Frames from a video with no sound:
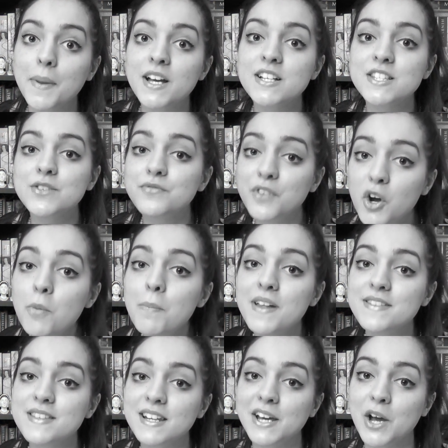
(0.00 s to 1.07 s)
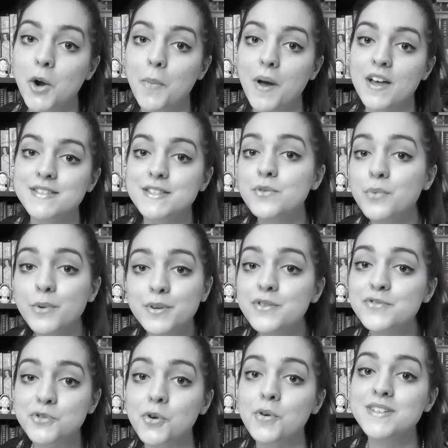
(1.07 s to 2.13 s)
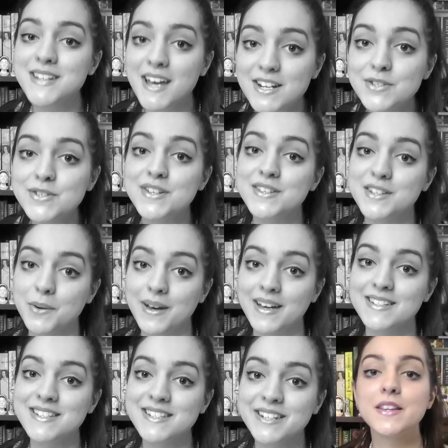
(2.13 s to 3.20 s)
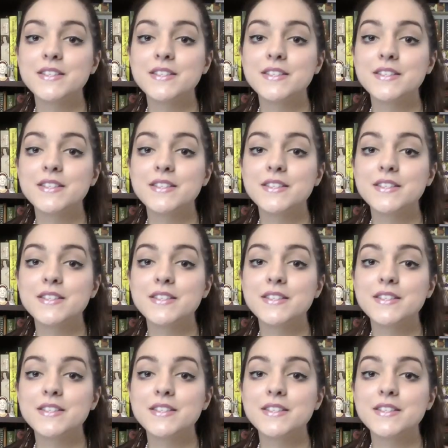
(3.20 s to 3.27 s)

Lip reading: because a real mentally ill person wouldn't draw attention to it.